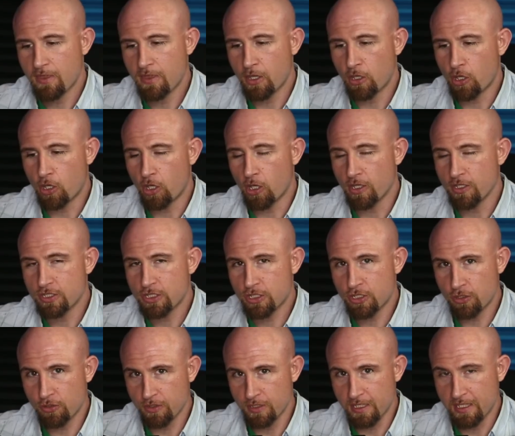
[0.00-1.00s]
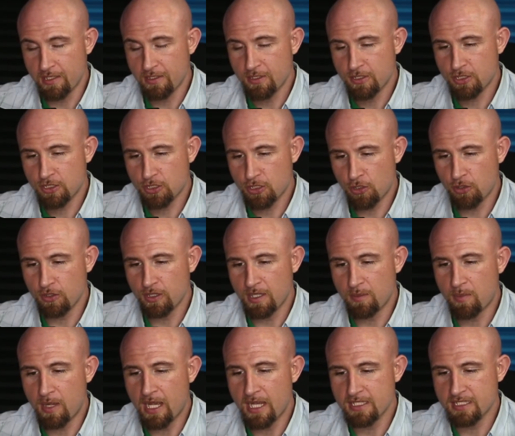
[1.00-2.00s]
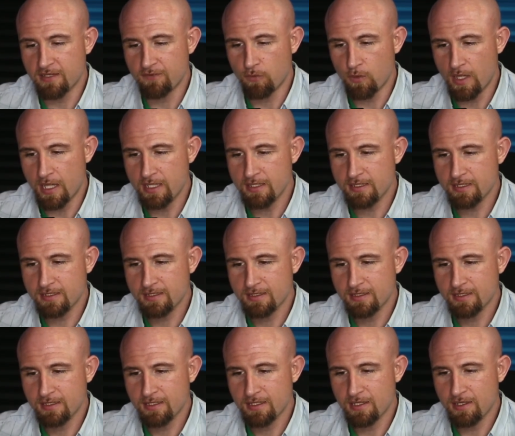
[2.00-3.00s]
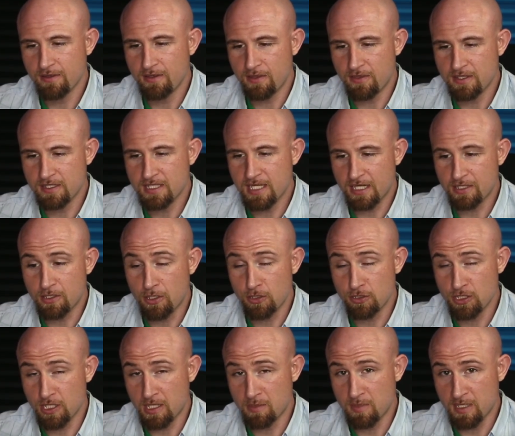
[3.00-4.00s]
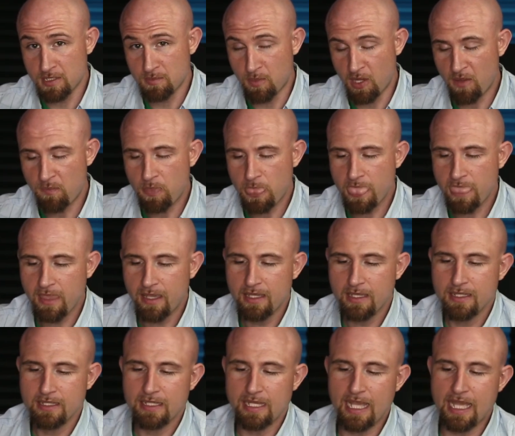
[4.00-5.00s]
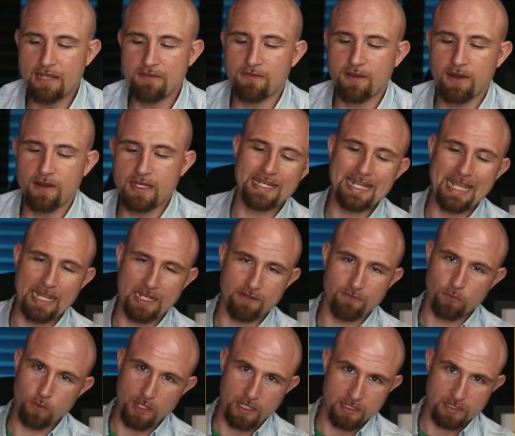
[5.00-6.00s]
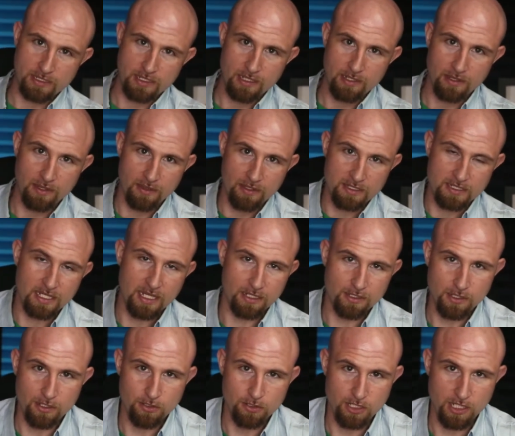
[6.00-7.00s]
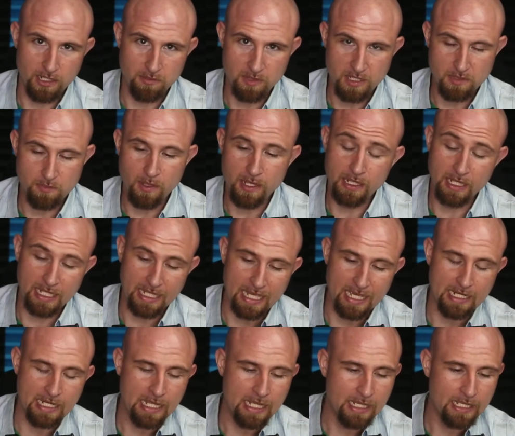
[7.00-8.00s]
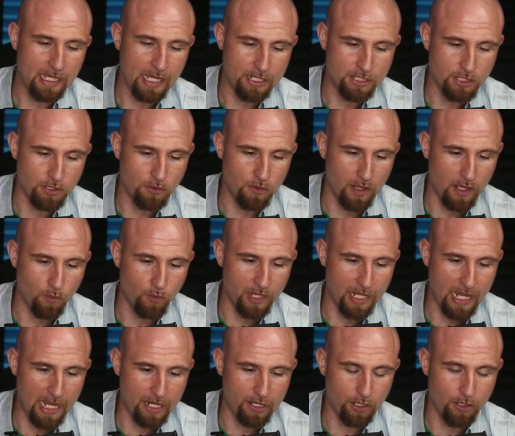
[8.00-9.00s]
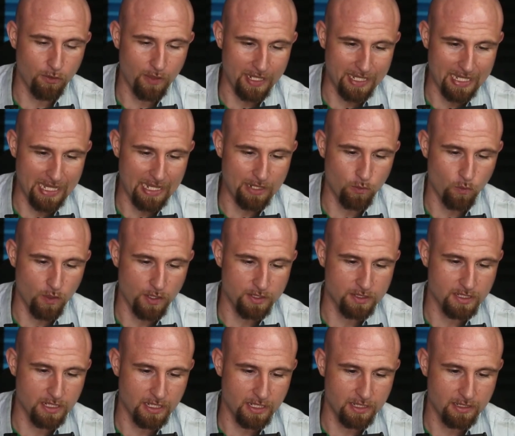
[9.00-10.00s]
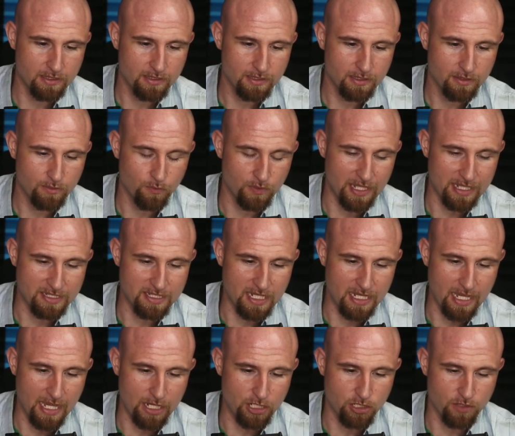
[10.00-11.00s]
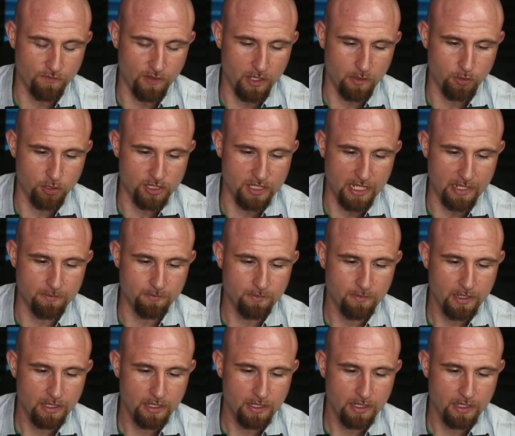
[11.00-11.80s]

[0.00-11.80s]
There are certainly, certainly positive ways that this technology can be spun and very negative ways that this technology can be spun. And again, I do want to echo again what uh, that Zcash developer said.